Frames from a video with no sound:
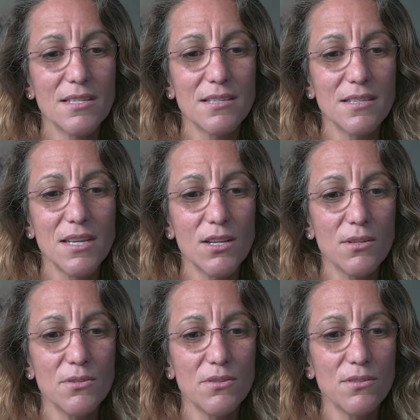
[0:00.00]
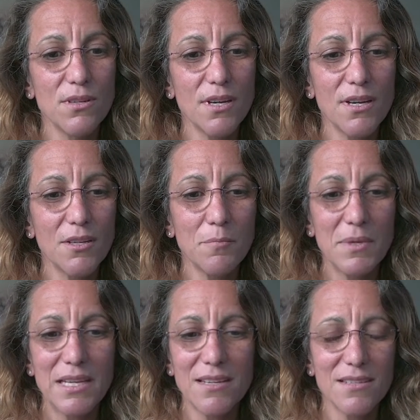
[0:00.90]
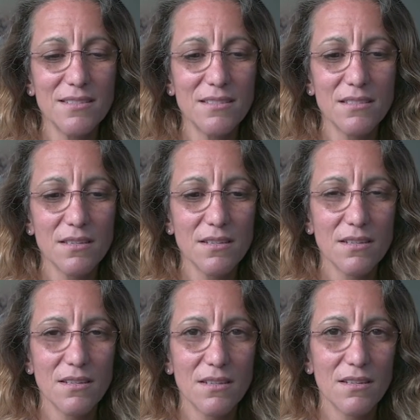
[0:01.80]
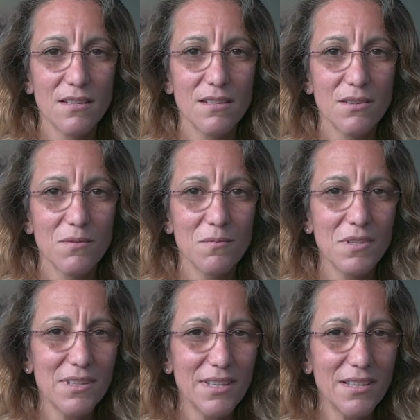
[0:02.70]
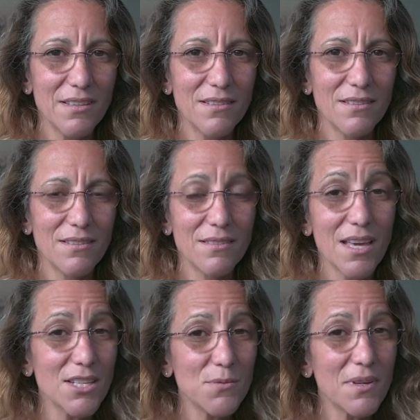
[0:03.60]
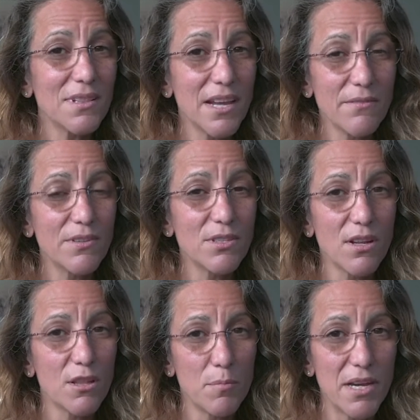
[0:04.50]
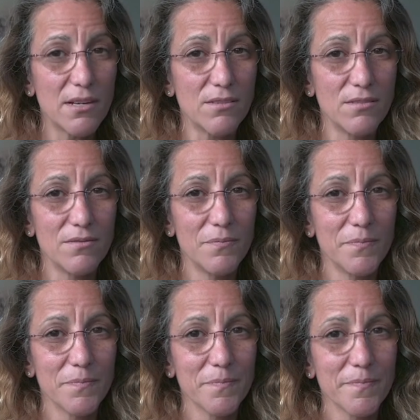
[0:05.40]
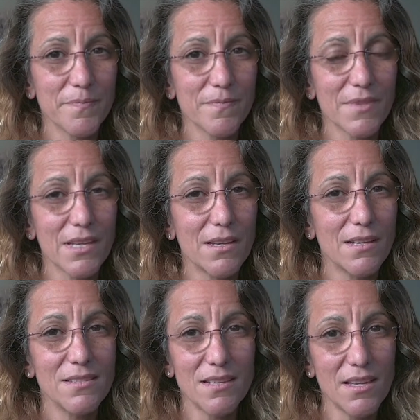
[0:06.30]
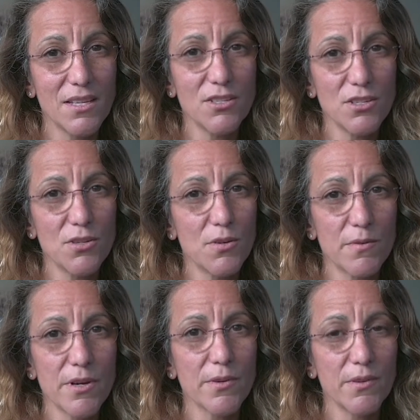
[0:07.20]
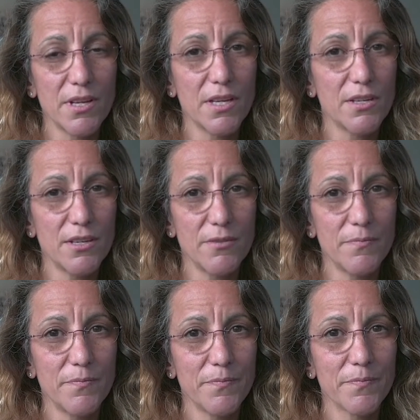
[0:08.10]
And stay close to God, because really that's what life is all about. Is getting to know our Creator.